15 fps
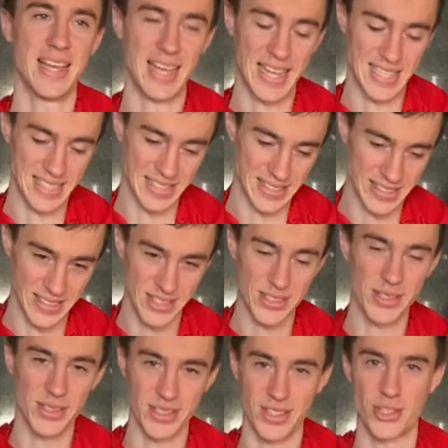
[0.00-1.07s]
And
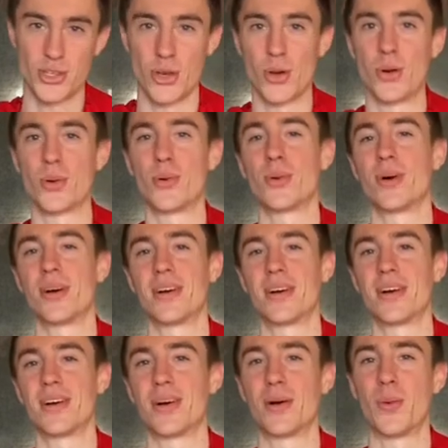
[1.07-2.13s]

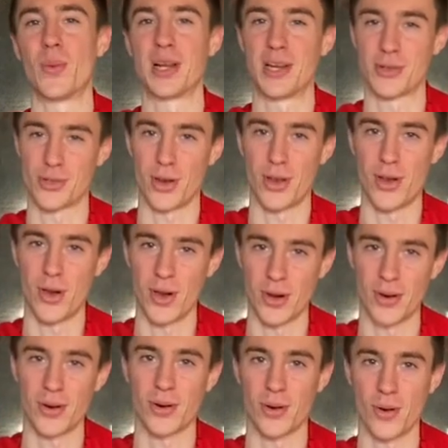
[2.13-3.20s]
so when there's a
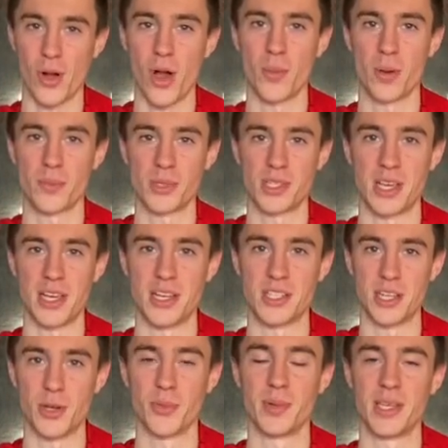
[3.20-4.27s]
longer calm-up stage,
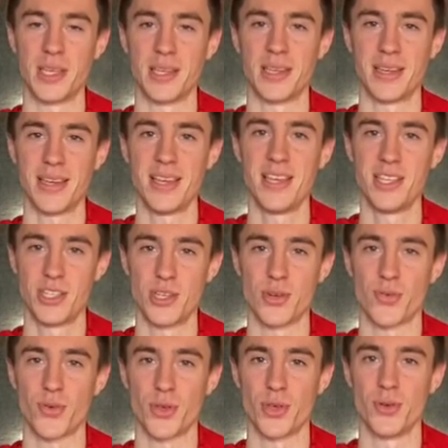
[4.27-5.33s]
it'll be easier
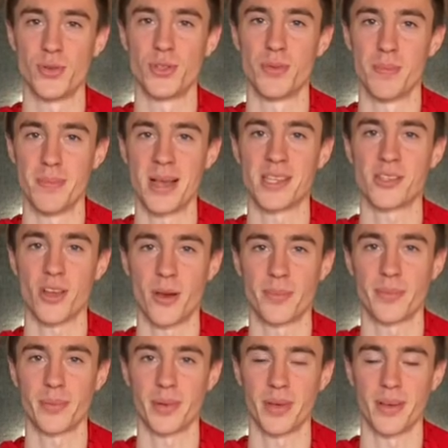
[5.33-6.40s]
for you to mess
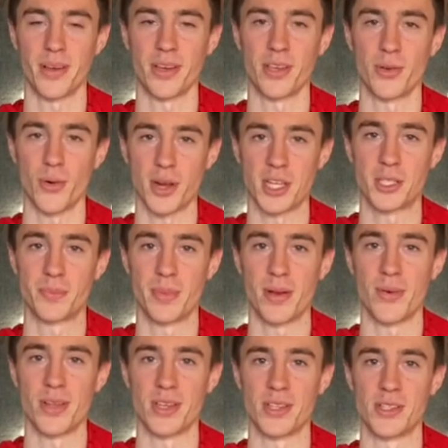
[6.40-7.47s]
up your
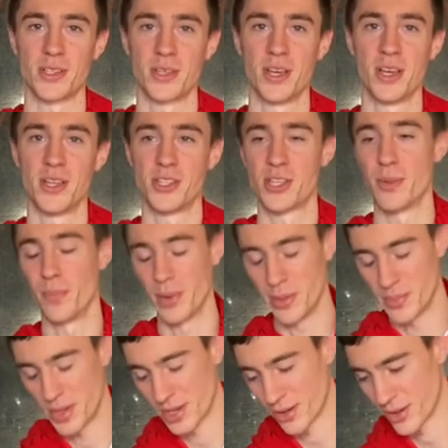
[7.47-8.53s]
experience, simply
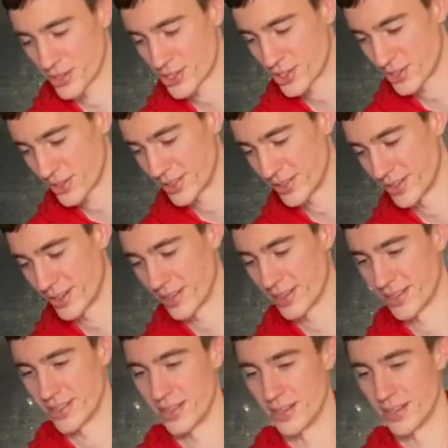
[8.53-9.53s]
because the